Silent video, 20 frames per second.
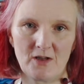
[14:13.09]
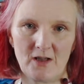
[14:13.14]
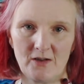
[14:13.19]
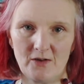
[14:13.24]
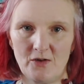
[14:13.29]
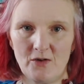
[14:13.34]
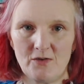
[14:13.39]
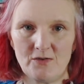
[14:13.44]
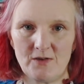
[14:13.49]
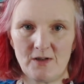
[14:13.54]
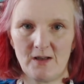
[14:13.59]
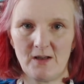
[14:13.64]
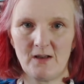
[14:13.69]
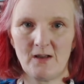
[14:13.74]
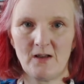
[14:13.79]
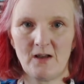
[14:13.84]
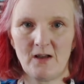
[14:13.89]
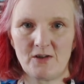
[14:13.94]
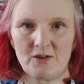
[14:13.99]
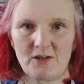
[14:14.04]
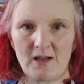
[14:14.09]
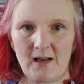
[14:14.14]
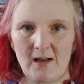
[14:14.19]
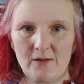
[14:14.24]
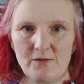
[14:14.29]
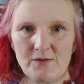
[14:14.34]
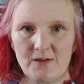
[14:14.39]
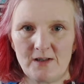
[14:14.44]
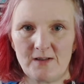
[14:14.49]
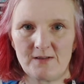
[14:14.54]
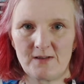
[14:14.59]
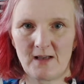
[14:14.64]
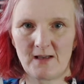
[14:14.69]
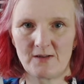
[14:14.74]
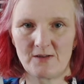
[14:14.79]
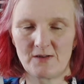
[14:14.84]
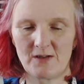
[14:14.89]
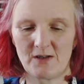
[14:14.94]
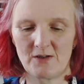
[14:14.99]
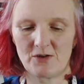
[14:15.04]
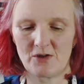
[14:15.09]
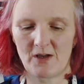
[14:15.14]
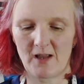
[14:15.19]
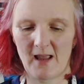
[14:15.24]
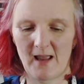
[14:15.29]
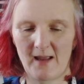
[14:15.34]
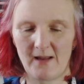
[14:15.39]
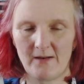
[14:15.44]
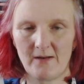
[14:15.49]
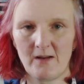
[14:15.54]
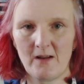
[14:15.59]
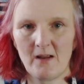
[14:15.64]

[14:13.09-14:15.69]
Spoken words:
and using a shallow zigzag stitch again